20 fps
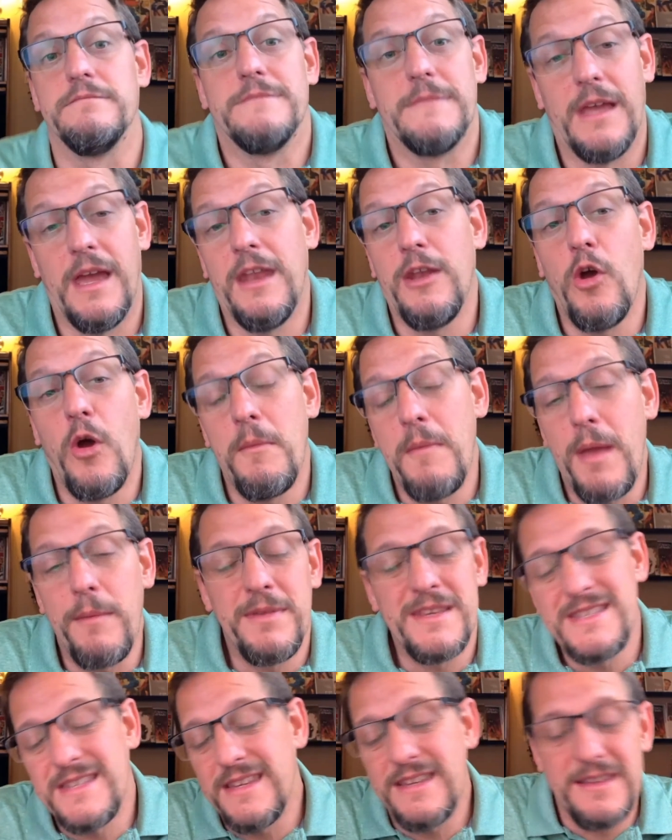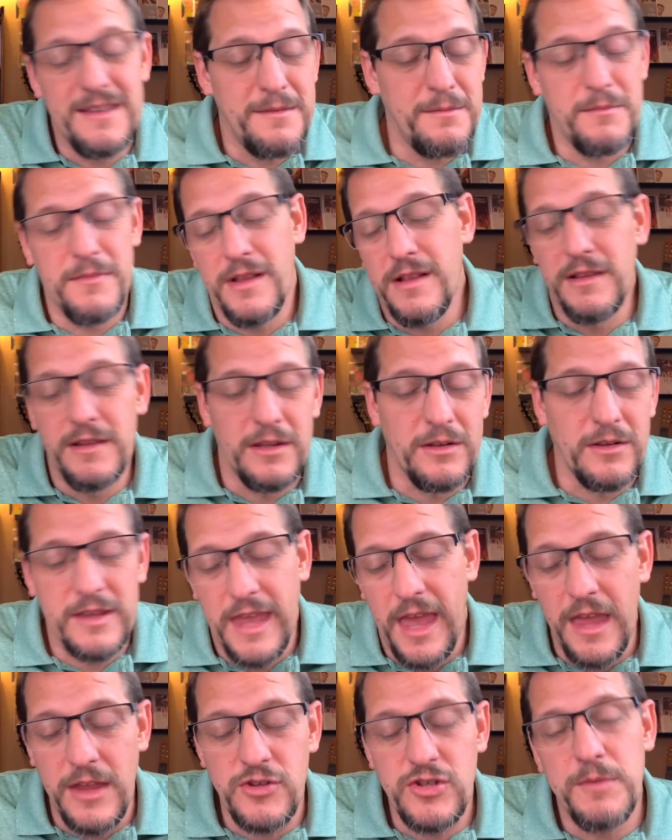I know it may seem a little
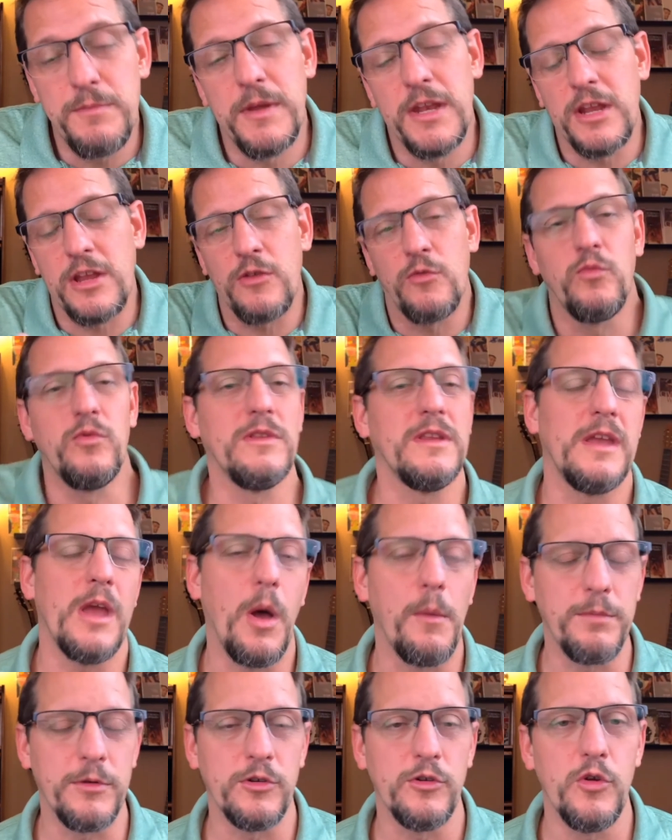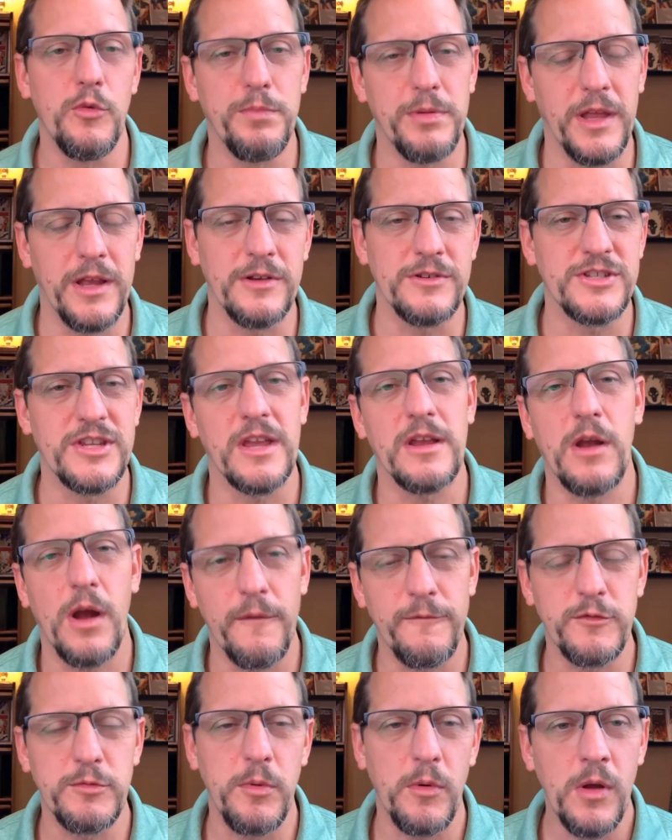cagey, but it can really help your new players get
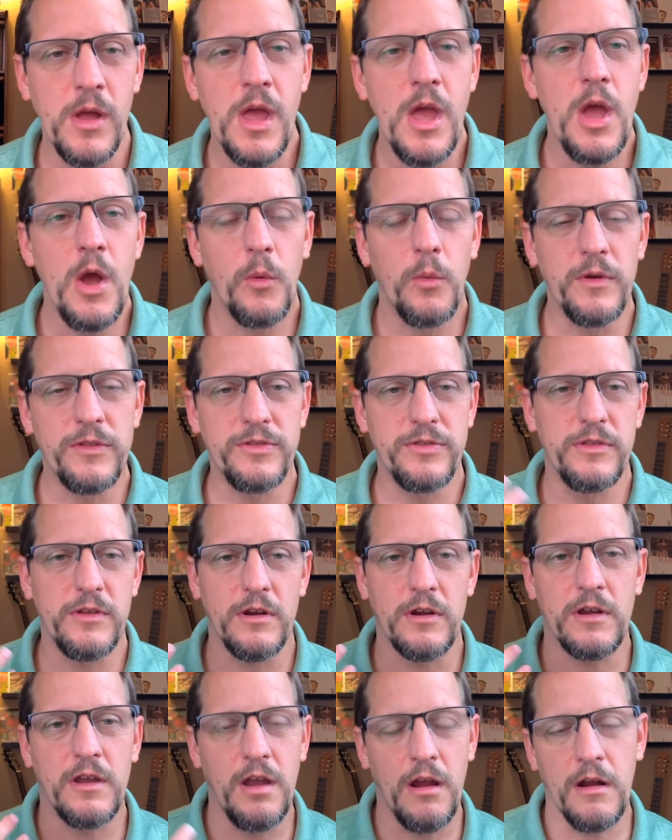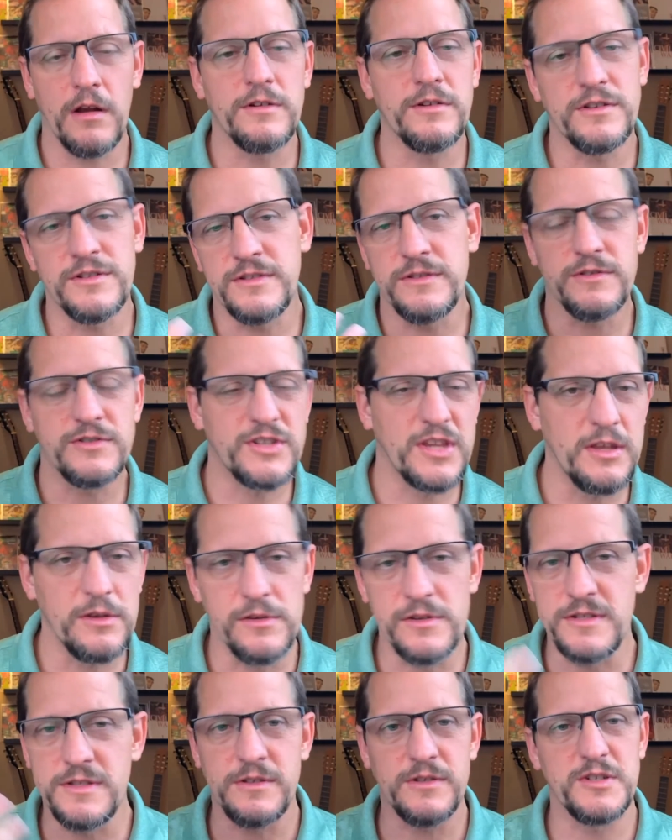comfortable with their characters and their
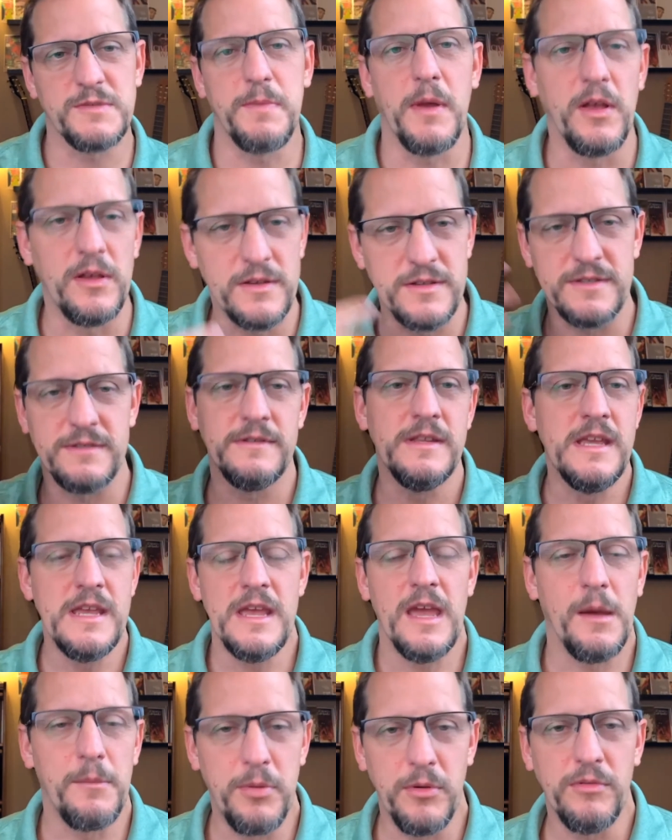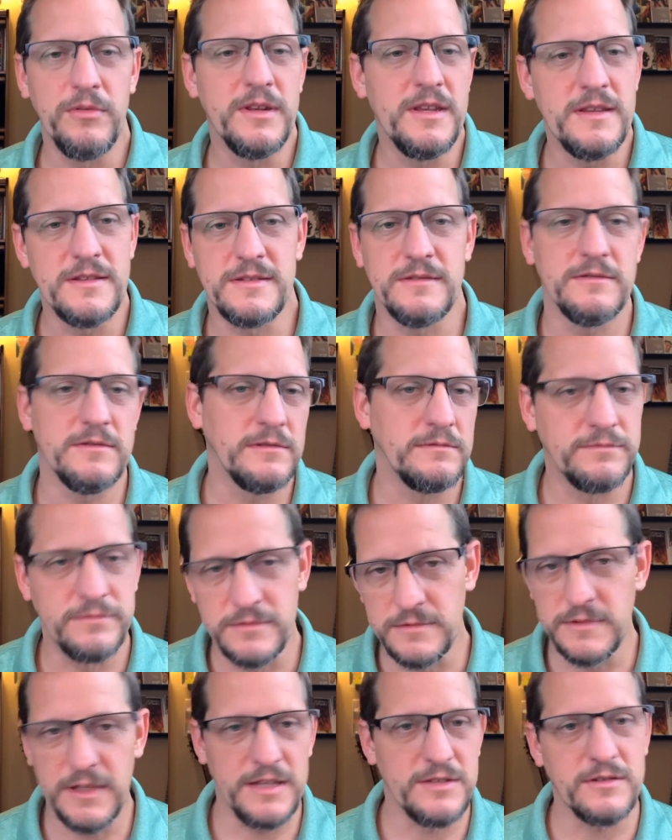skills and their spells and abilities and their
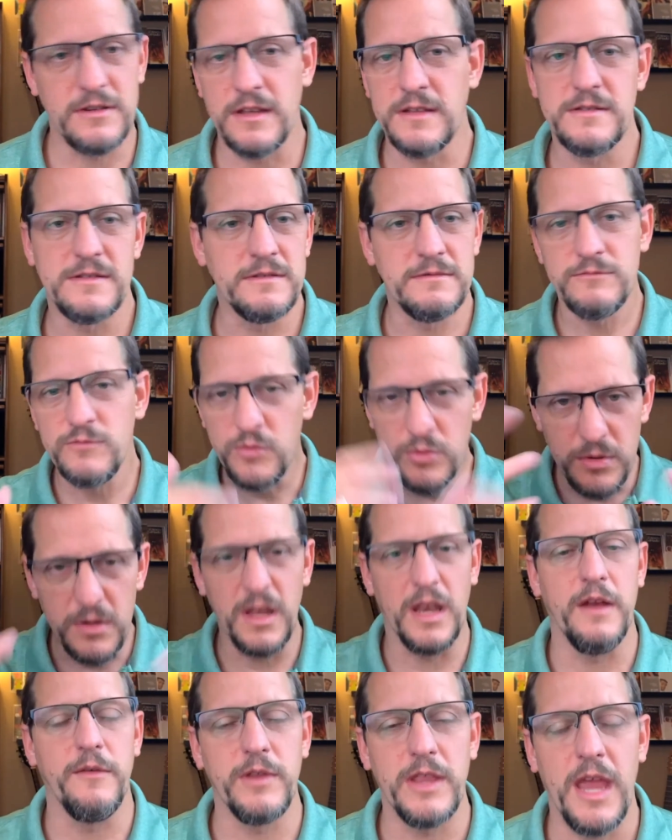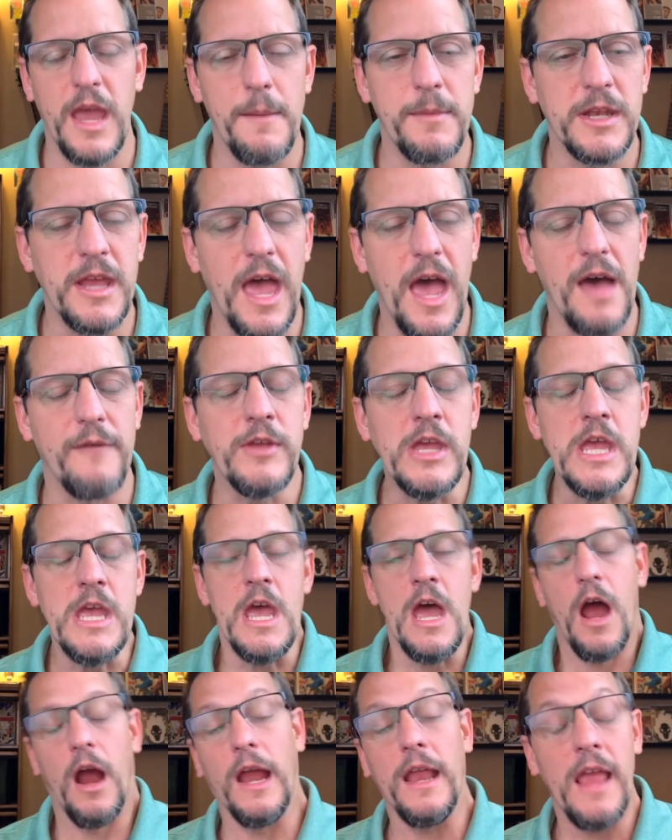laser guns and whatever they happen to have.
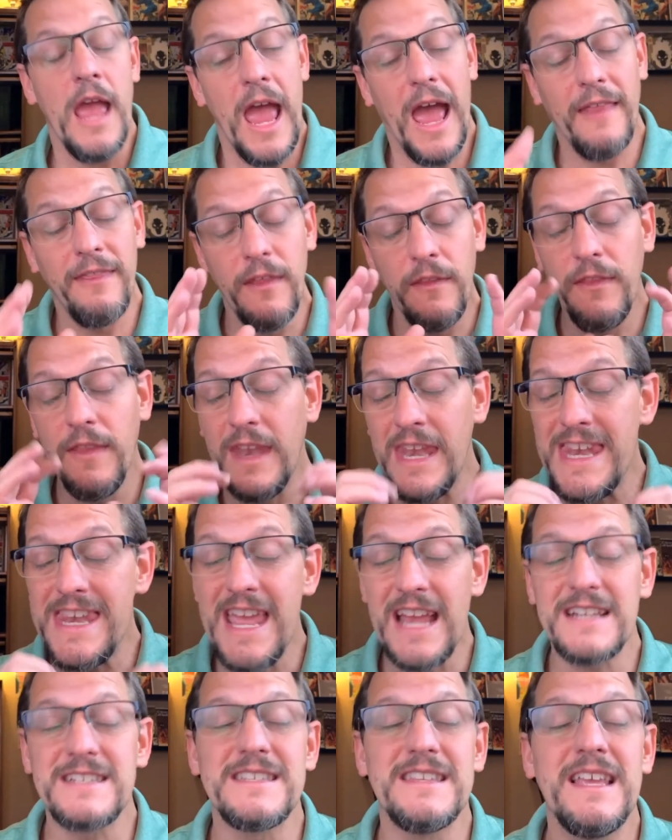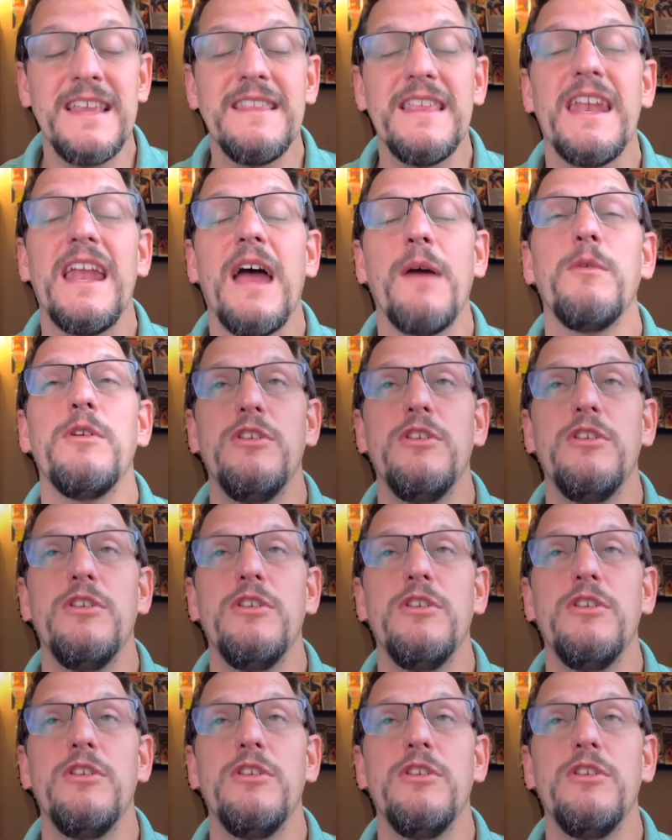All right, and then the next thing that I would